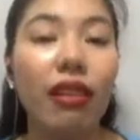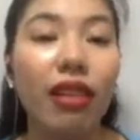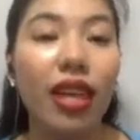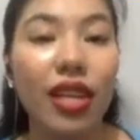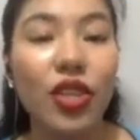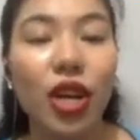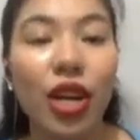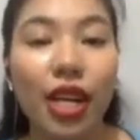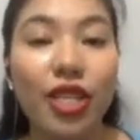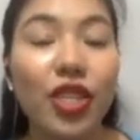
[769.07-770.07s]
text
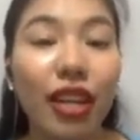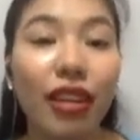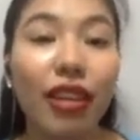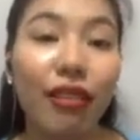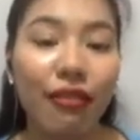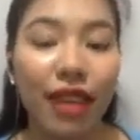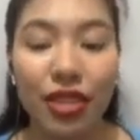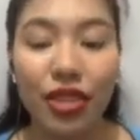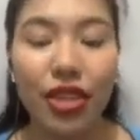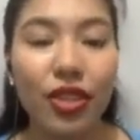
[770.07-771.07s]
are signal
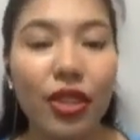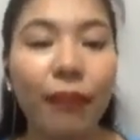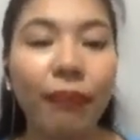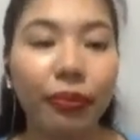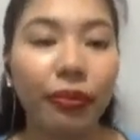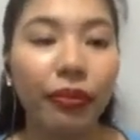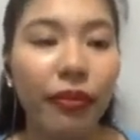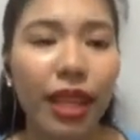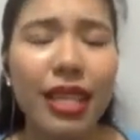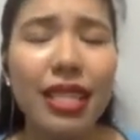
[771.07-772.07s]
devices.
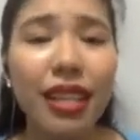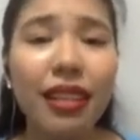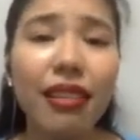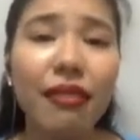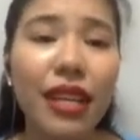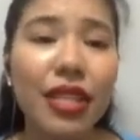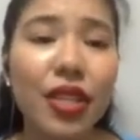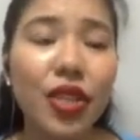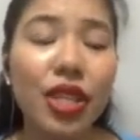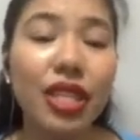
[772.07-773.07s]
Signal
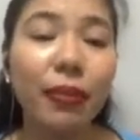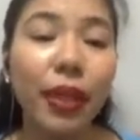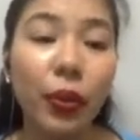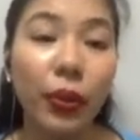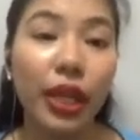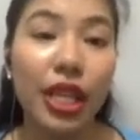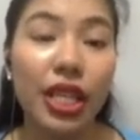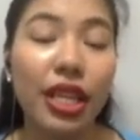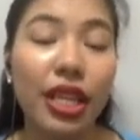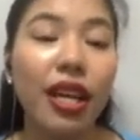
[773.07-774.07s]
devices are simply
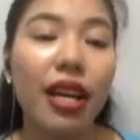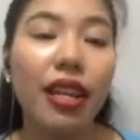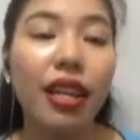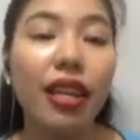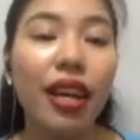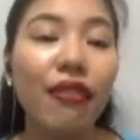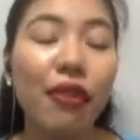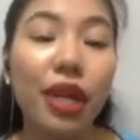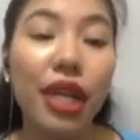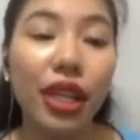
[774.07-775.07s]
words that give
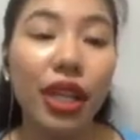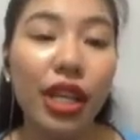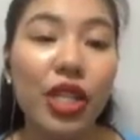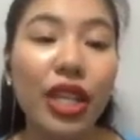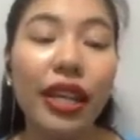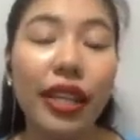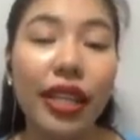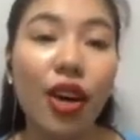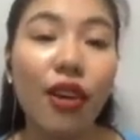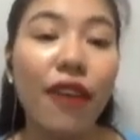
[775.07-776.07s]
readers an
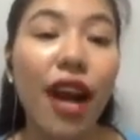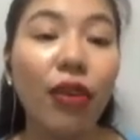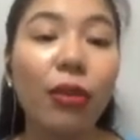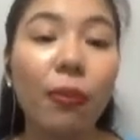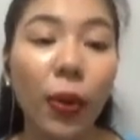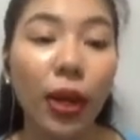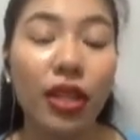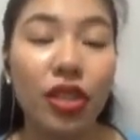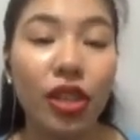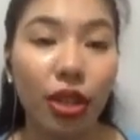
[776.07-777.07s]
idea of how the
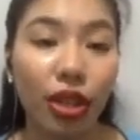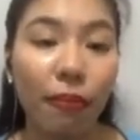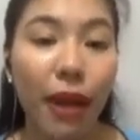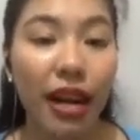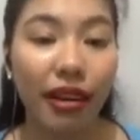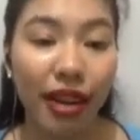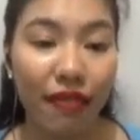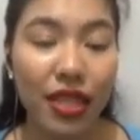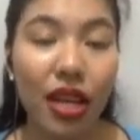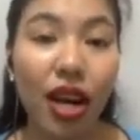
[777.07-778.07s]
points in your
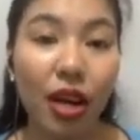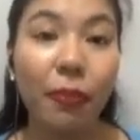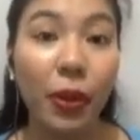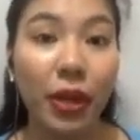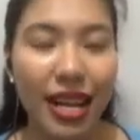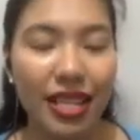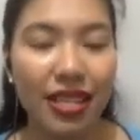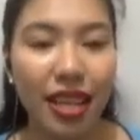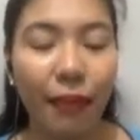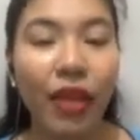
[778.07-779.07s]
paragraphs are
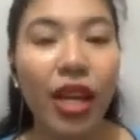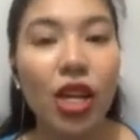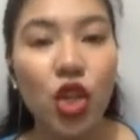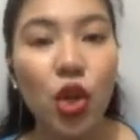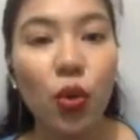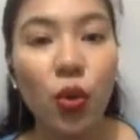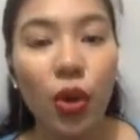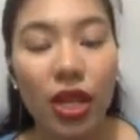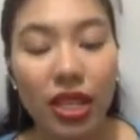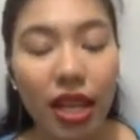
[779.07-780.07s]
progressing. So,
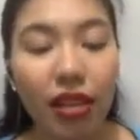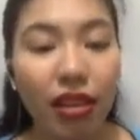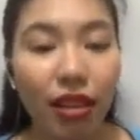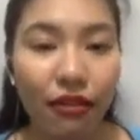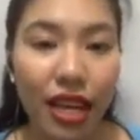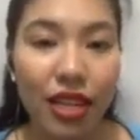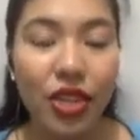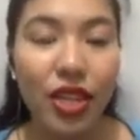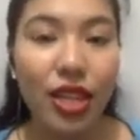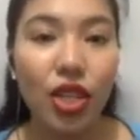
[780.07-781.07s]
signal
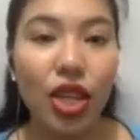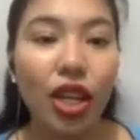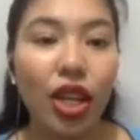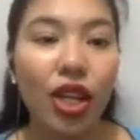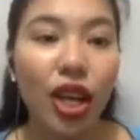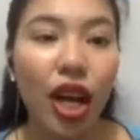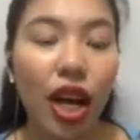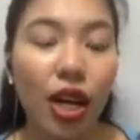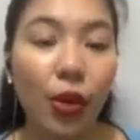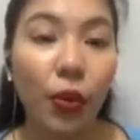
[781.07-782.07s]
devices
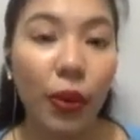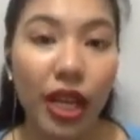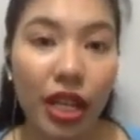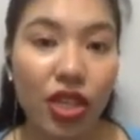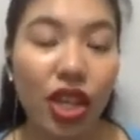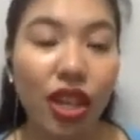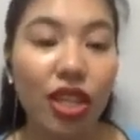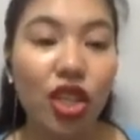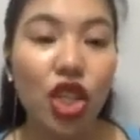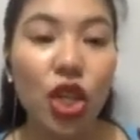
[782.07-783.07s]
are words
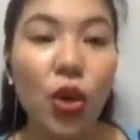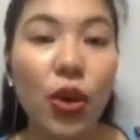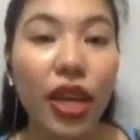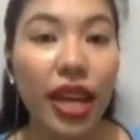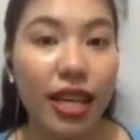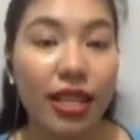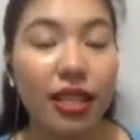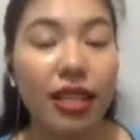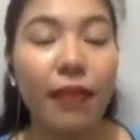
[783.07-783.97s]
that showcase